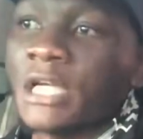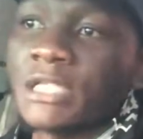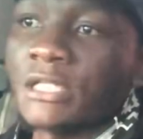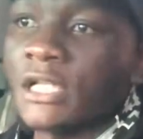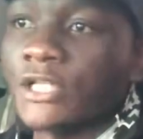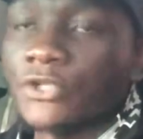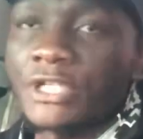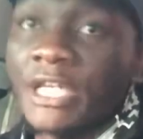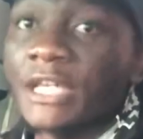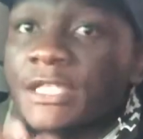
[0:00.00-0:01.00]
cars like
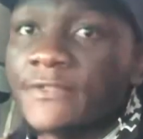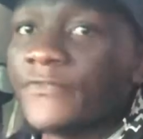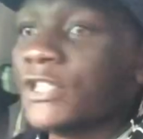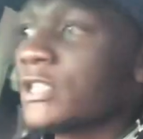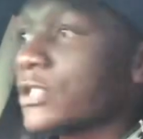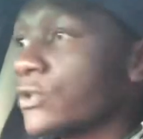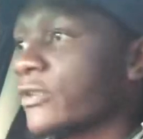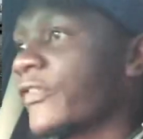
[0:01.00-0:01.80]
Toyota Yaris, Vitz. you will